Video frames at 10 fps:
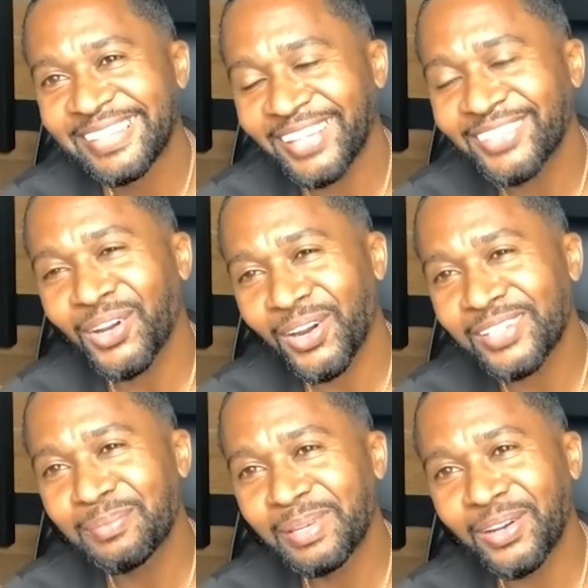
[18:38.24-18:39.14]
That's hard
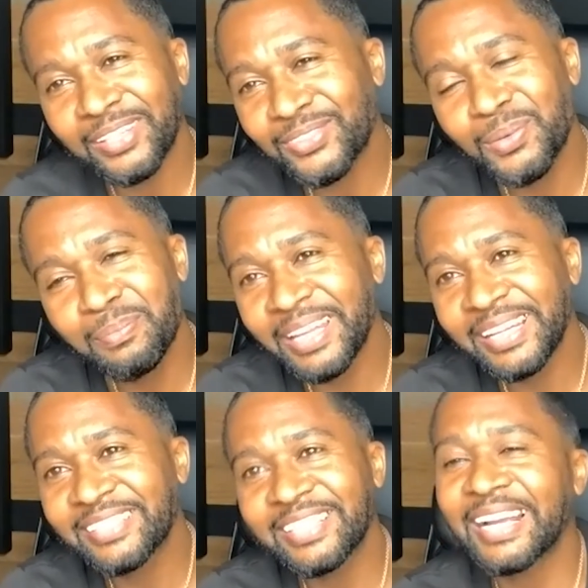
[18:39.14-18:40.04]
to me. That's too many,
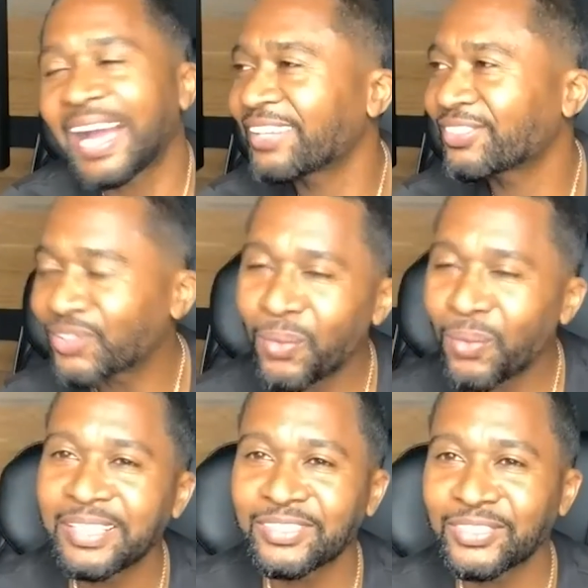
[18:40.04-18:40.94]
because I got so
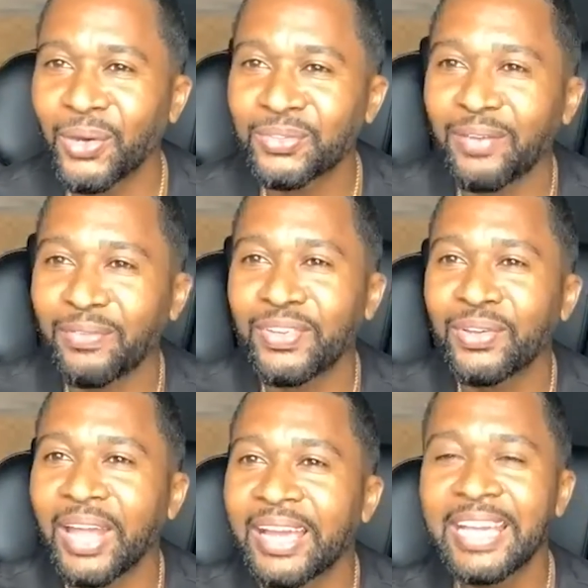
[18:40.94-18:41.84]
many songs that I feel
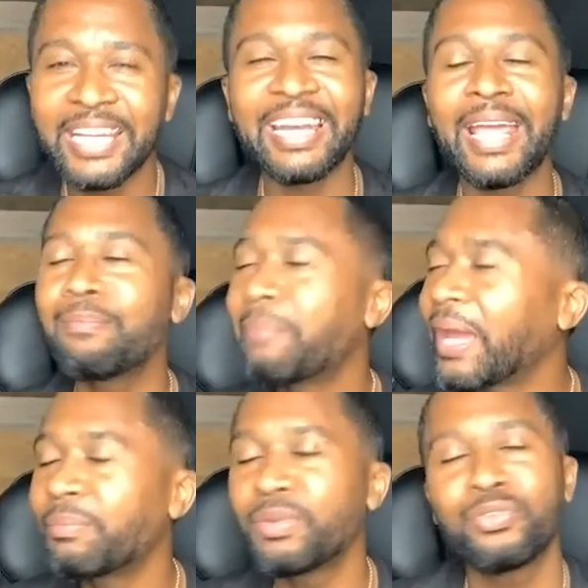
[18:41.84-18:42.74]
like, and they
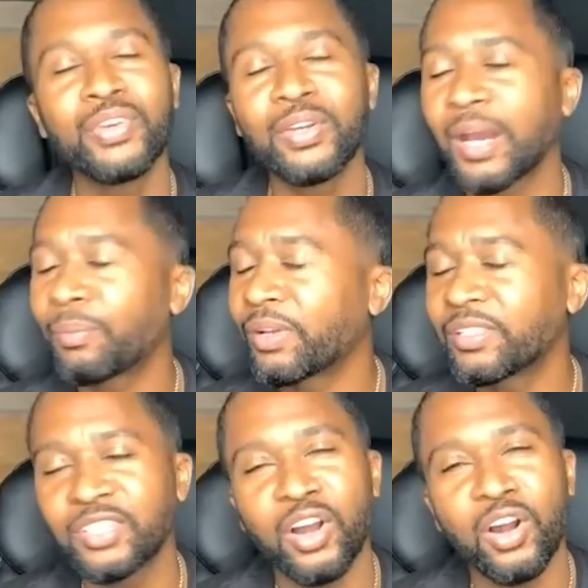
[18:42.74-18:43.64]
make me feel like, bro,
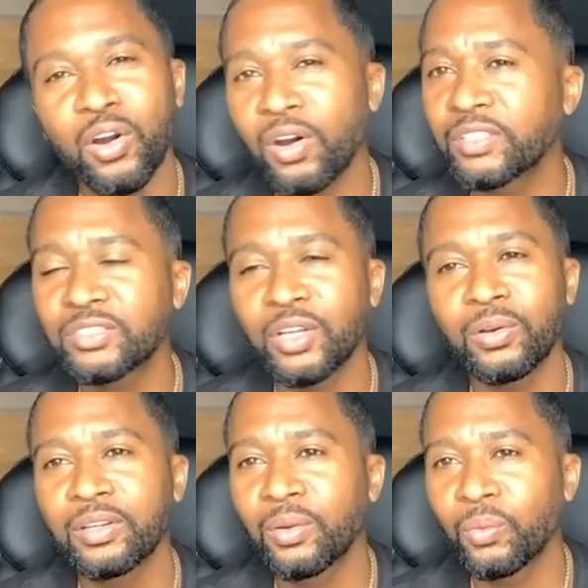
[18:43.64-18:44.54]
it's the hardest
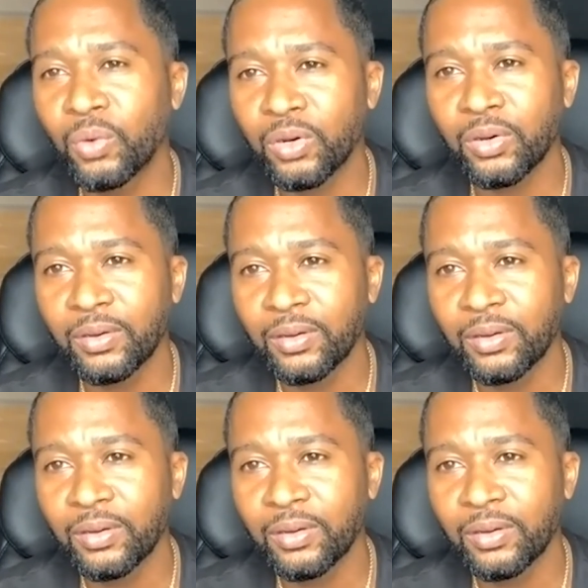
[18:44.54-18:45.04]
song in the world.